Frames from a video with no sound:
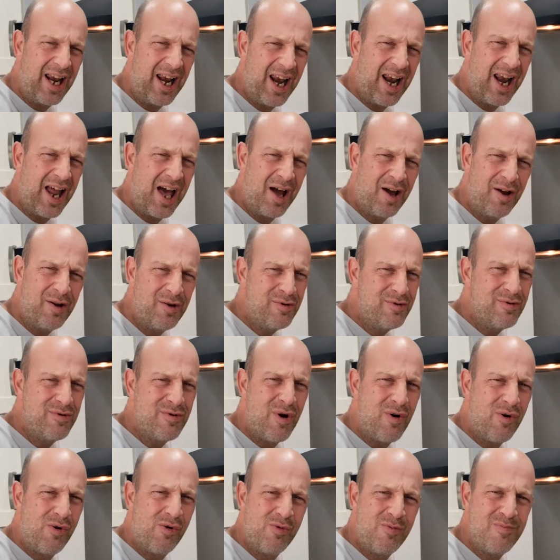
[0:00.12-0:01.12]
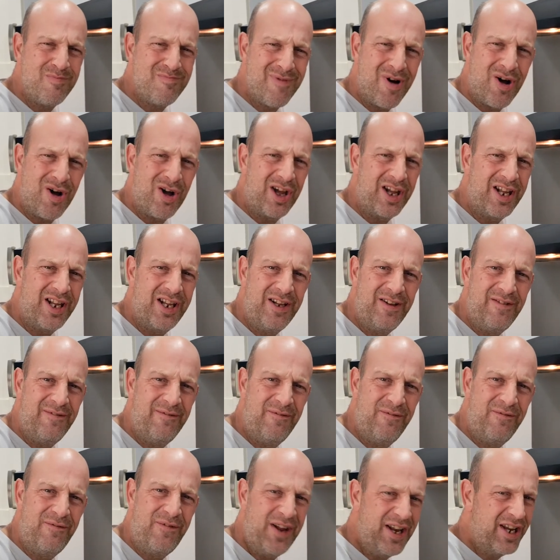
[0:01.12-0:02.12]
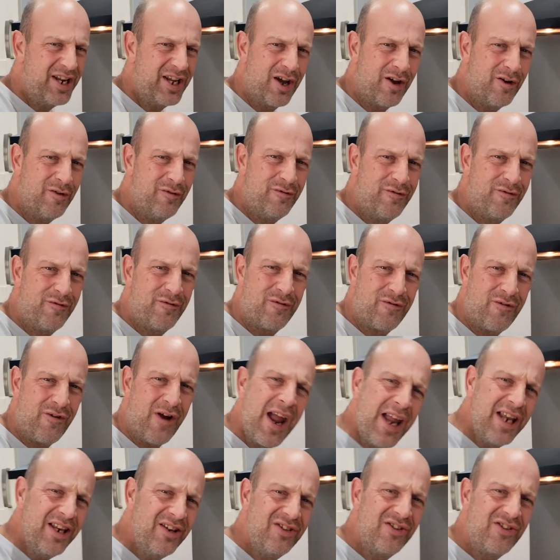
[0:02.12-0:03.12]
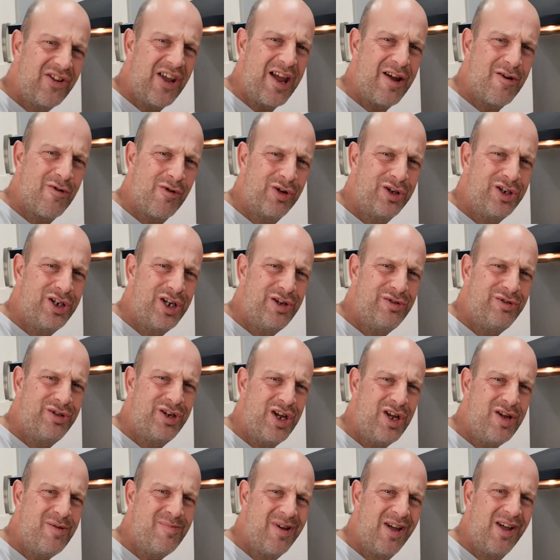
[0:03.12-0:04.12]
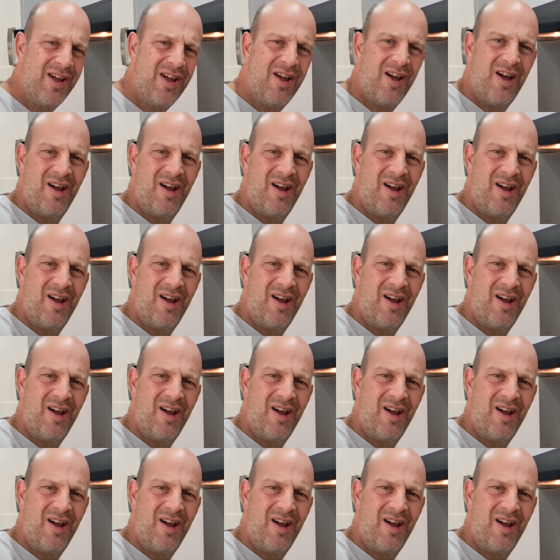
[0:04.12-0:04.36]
Hello all my video friends here on YouTube.